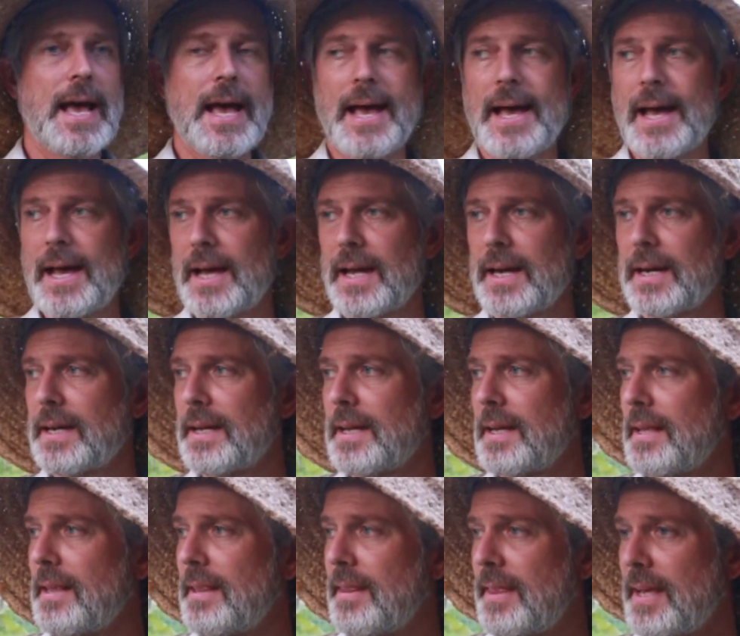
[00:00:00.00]
and
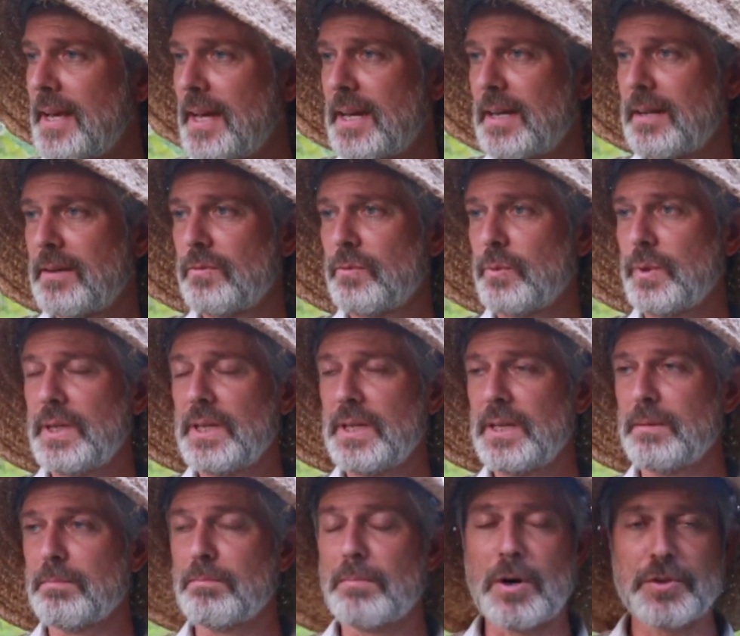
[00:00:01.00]
then
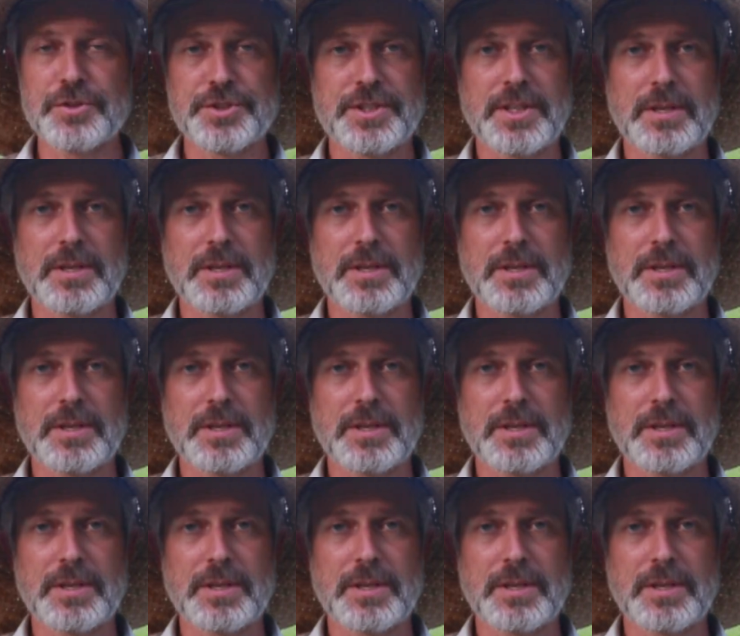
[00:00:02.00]
we mulched